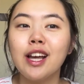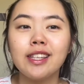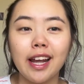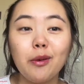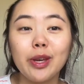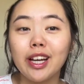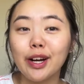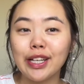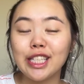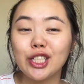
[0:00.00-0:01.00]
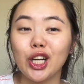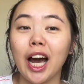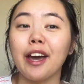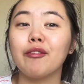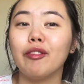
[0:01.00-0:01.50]
Today we are going to
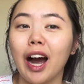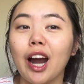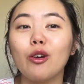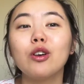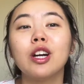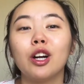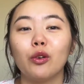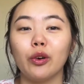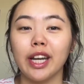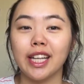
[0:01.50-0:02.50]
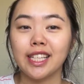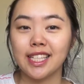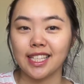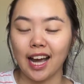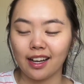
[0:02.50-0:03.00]
try viral Korean
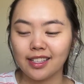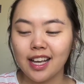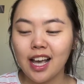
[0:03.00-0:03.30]
snacks